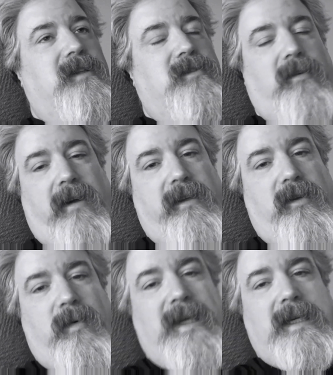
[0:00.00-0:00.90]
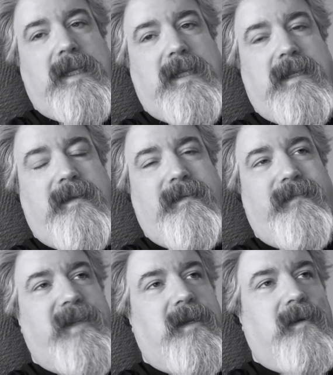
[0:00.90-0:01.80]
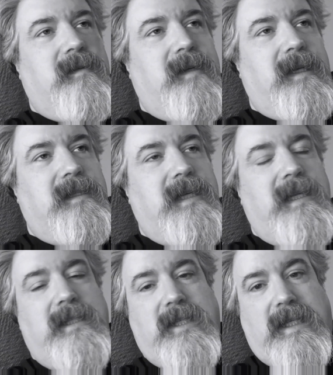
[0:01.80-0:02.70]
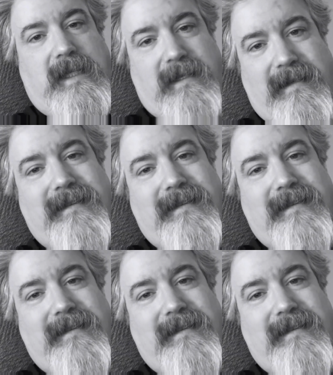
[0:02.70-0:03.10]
to draw you in, like tension